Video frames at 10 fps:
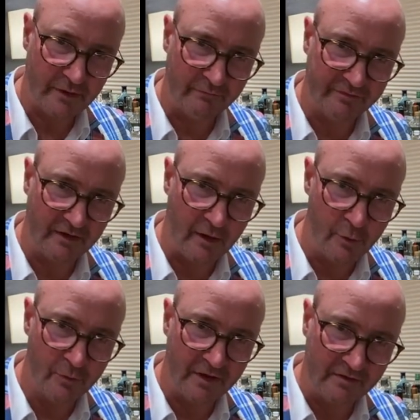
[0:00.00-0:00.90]
I'm um, saying
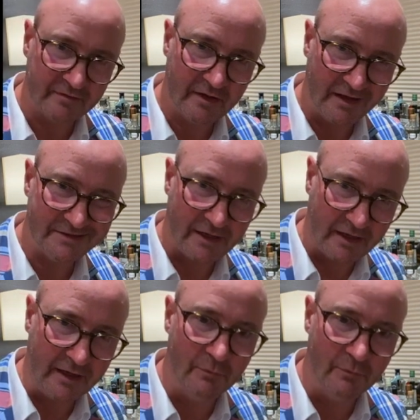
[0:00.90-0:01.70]
O-S-H-A,